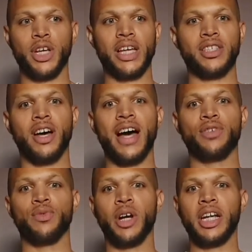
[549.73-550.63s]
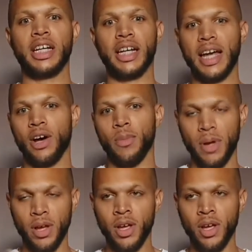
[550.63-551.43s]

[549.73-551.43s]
Chest high is really going to help